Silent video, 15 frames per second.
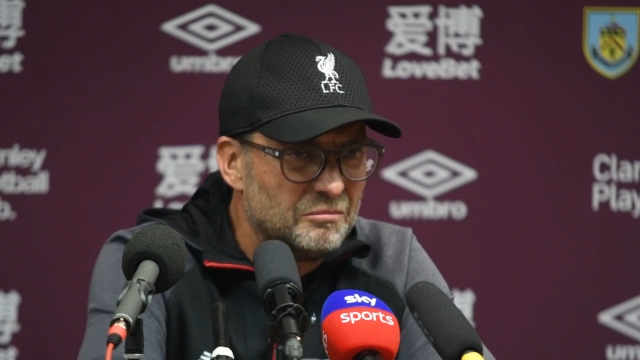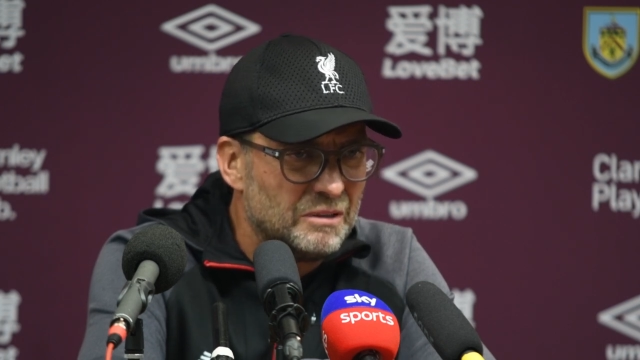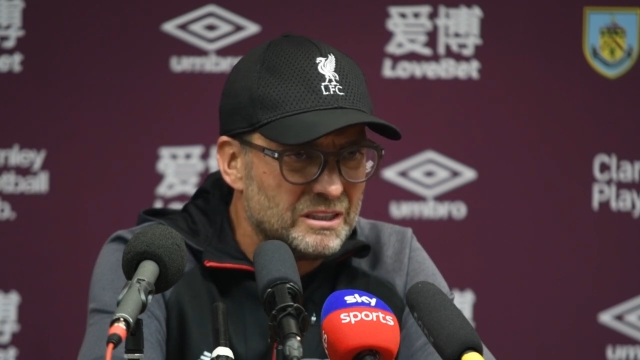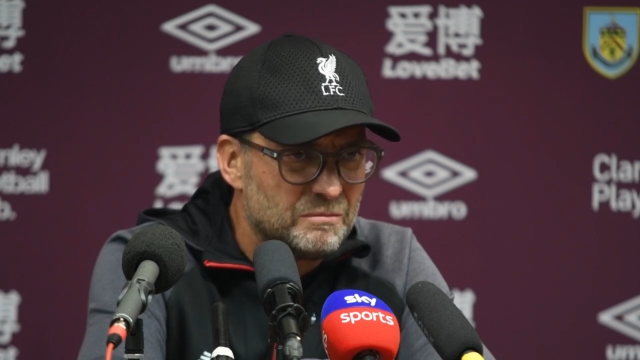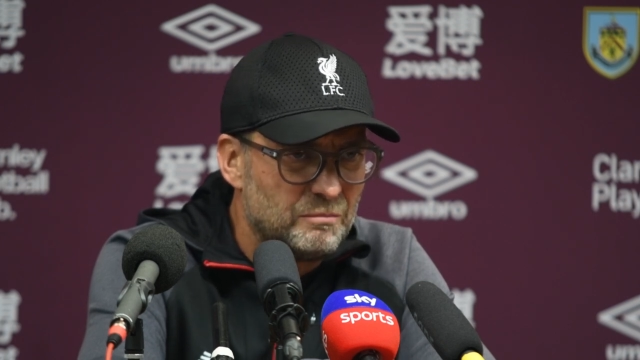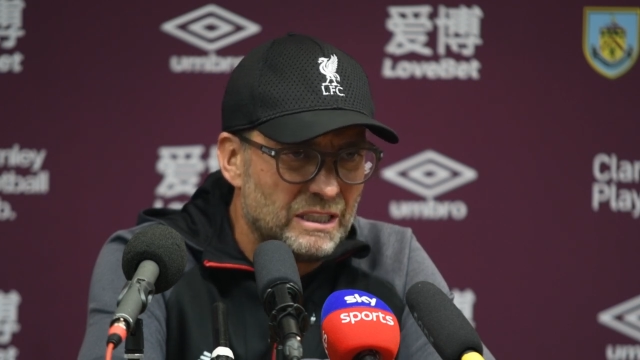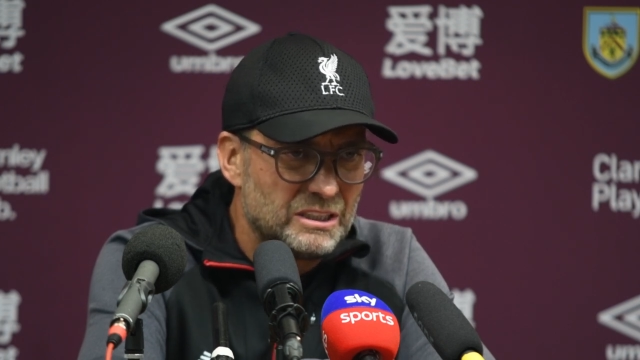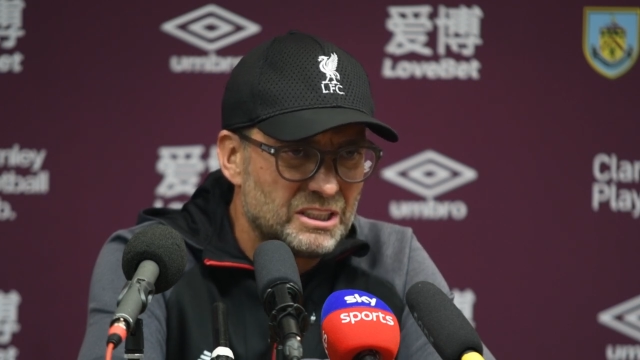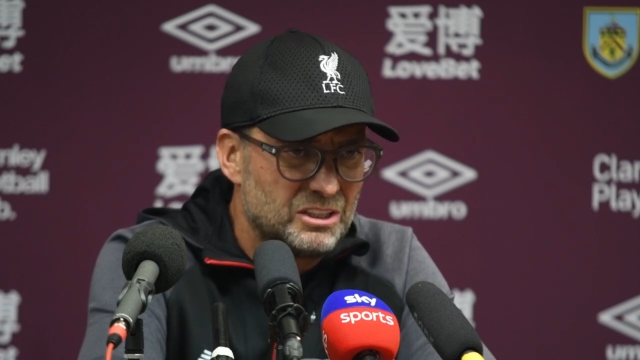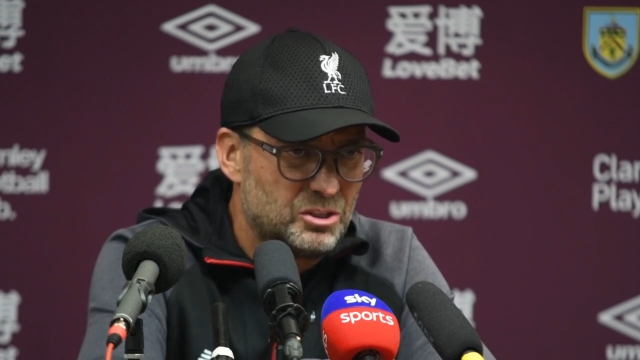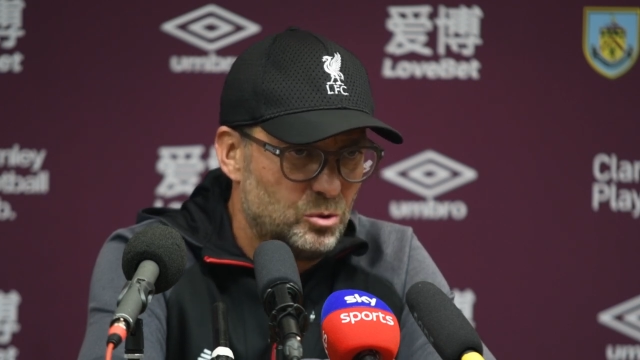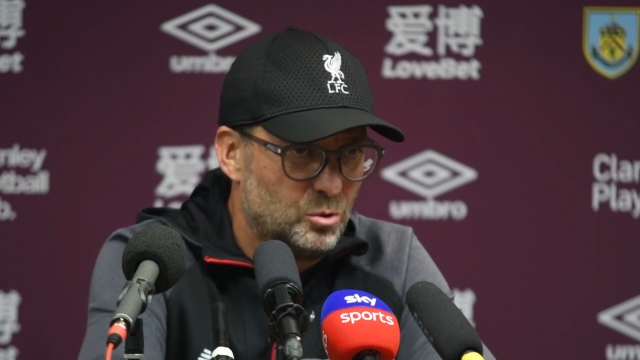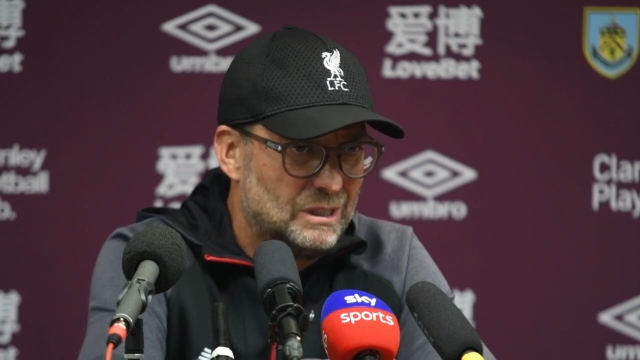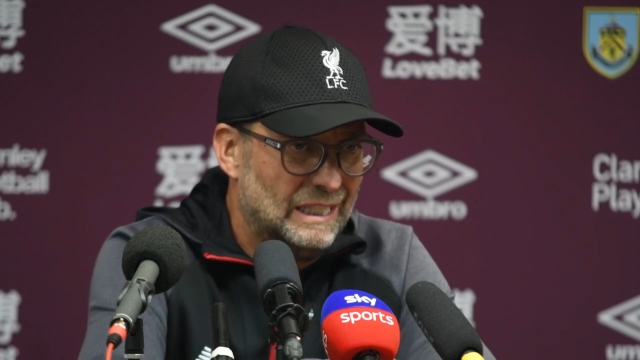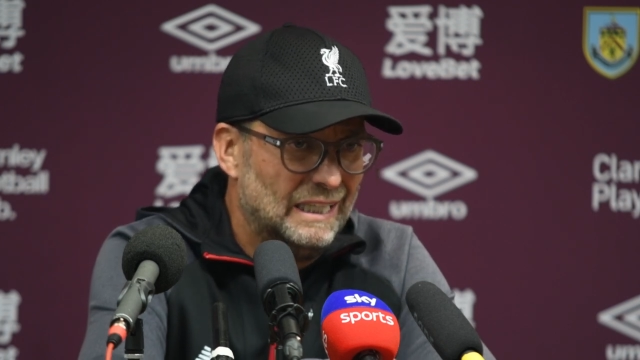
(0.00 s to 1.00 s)
as much as
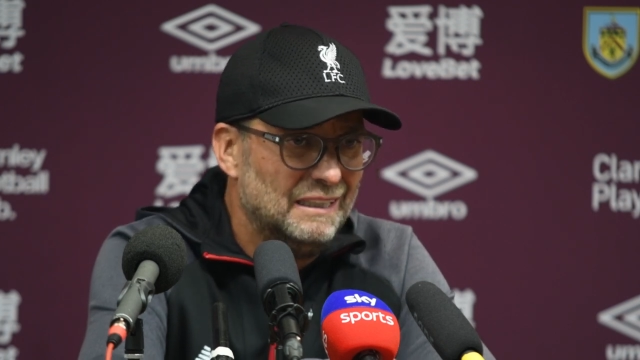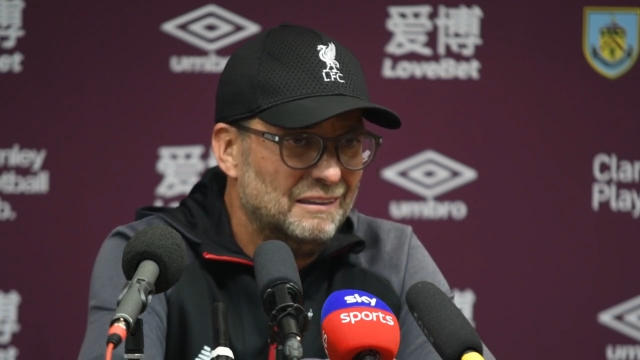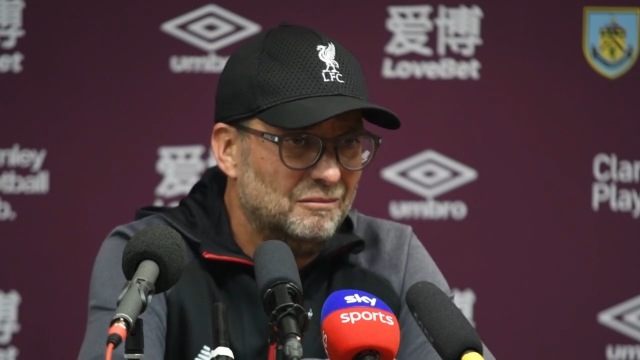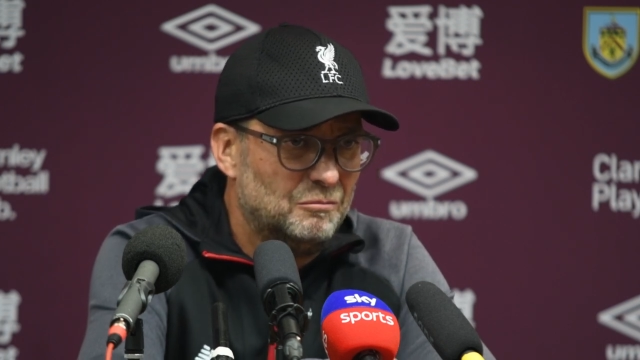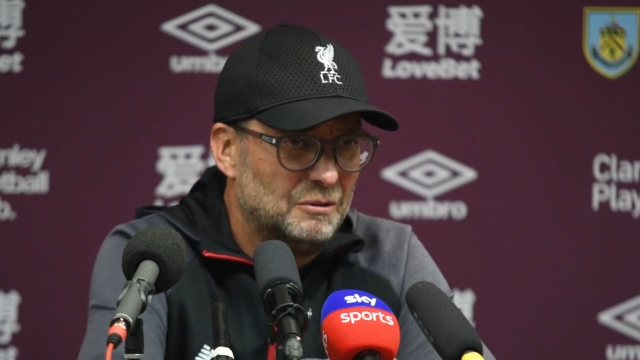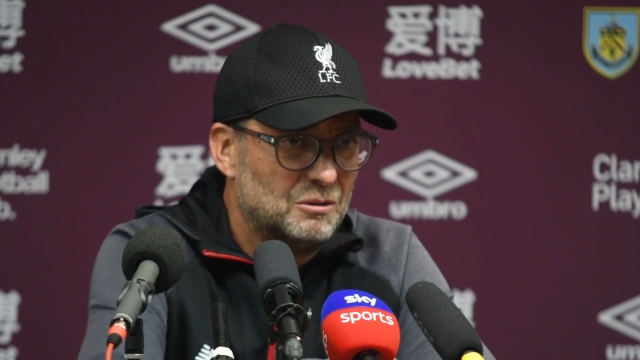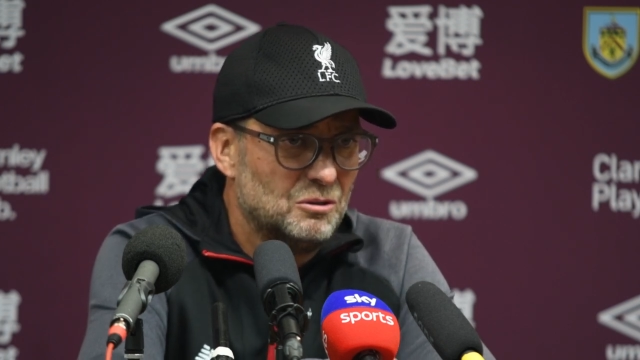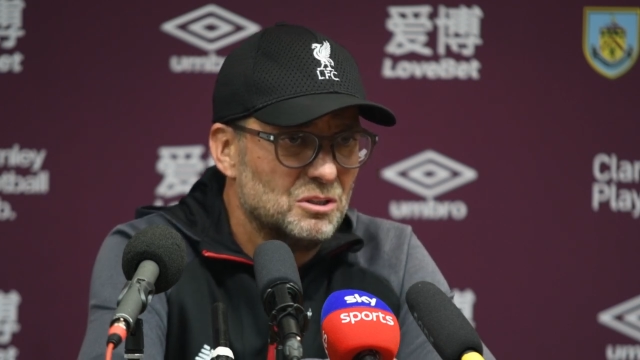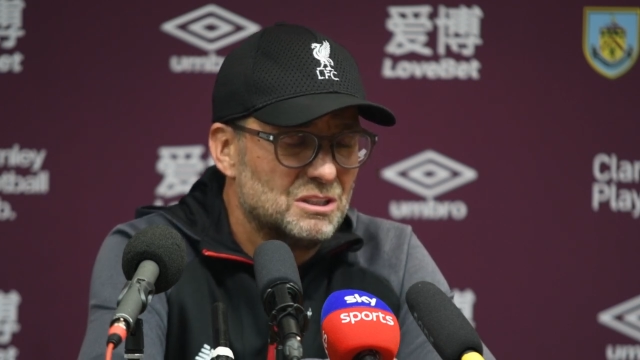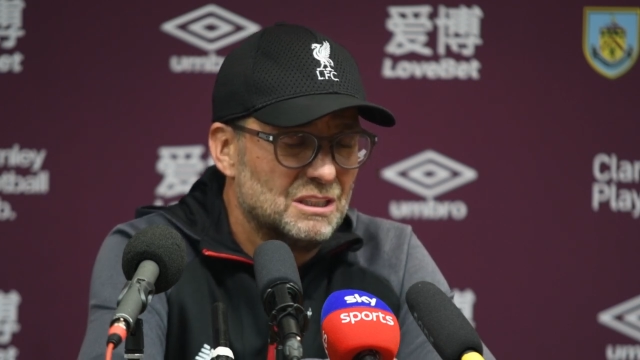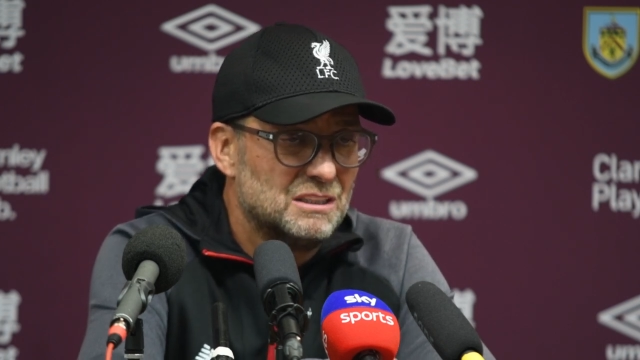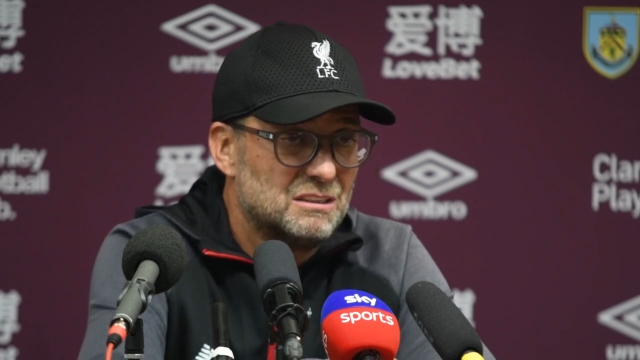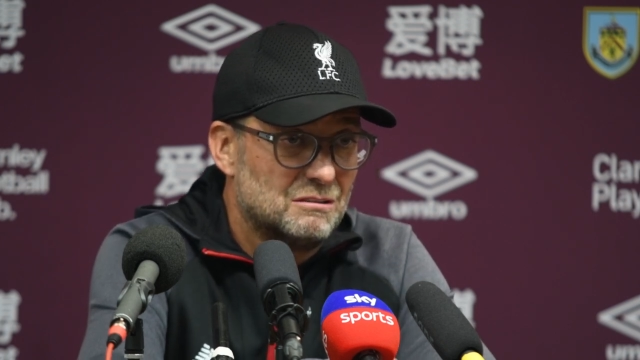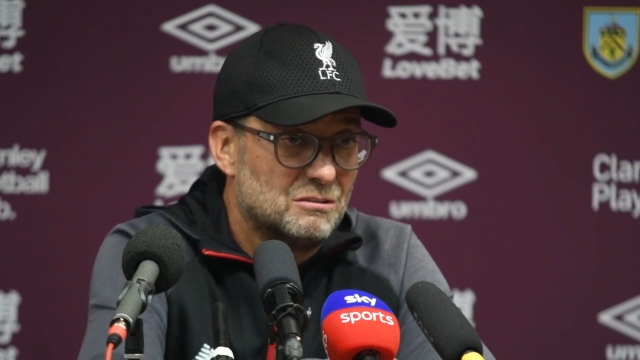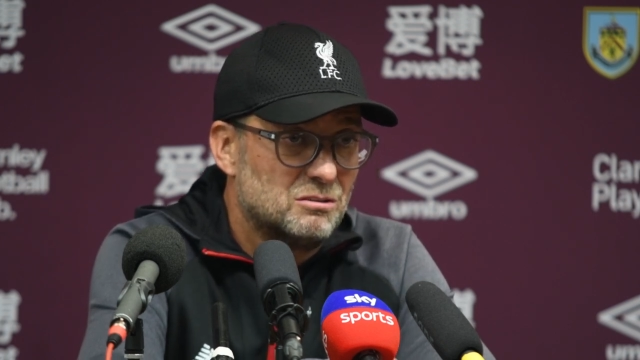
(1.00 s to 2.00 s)
you can, because
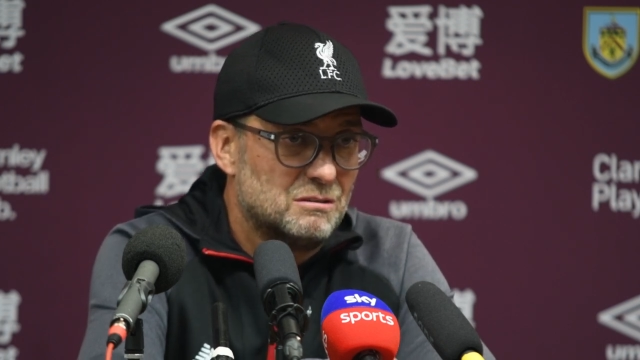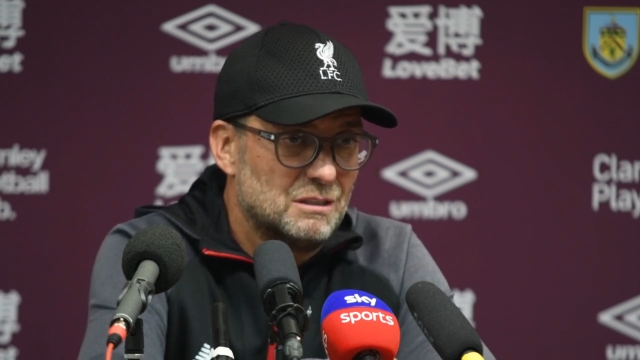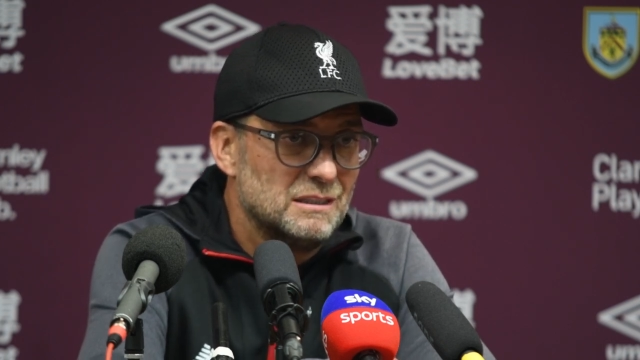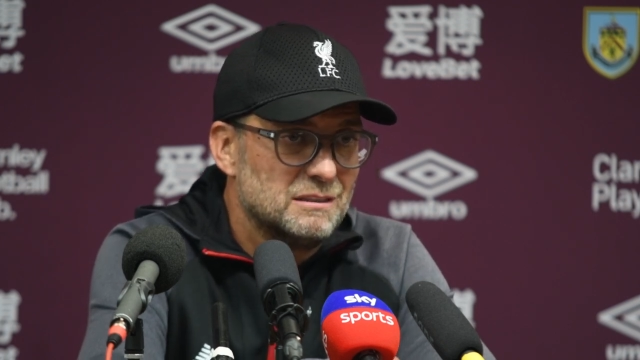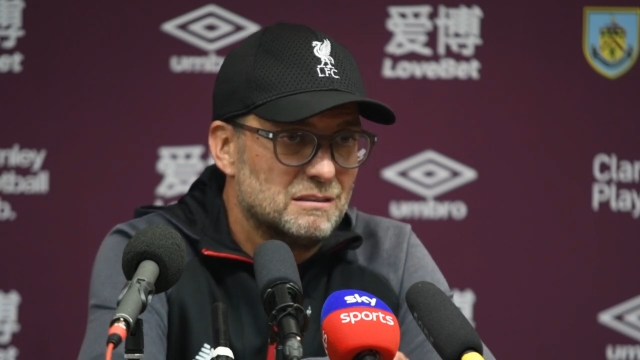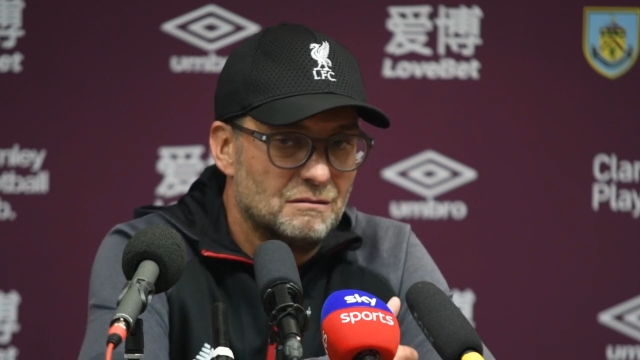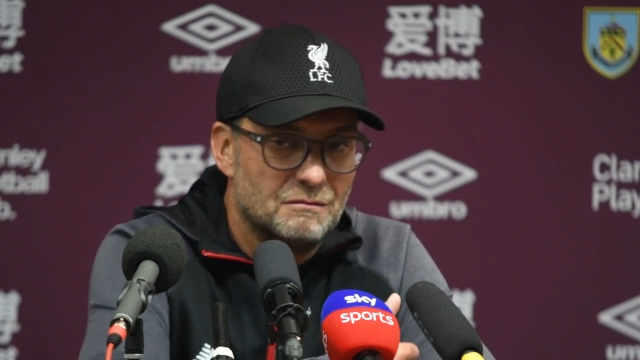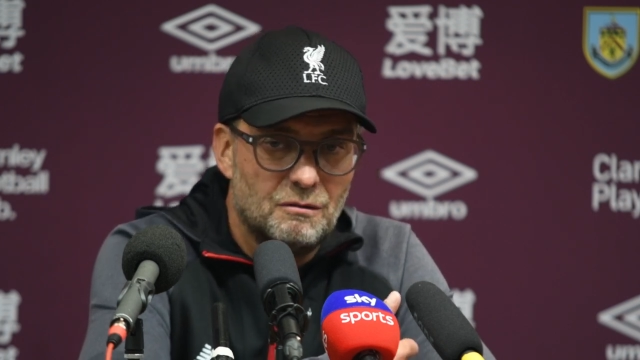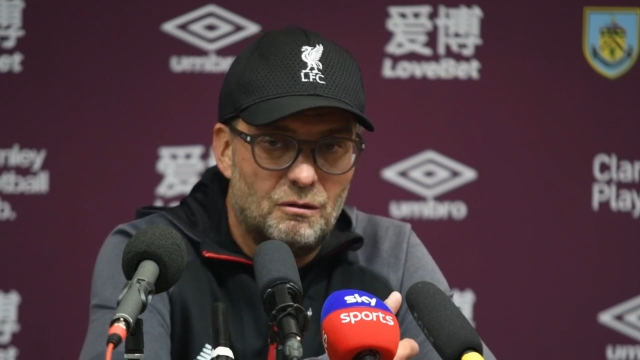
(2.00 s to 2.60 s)
it's just